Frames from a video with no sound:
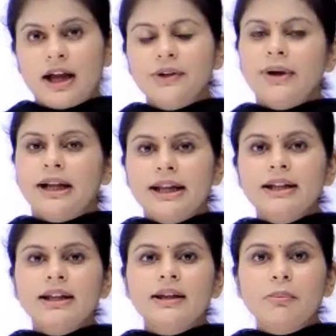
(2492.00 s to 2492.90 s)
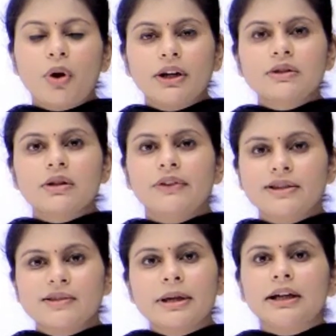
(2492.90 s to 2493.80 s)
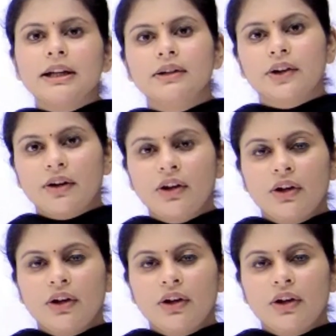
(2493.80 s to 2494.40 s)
Are you getting the importance of SBR here?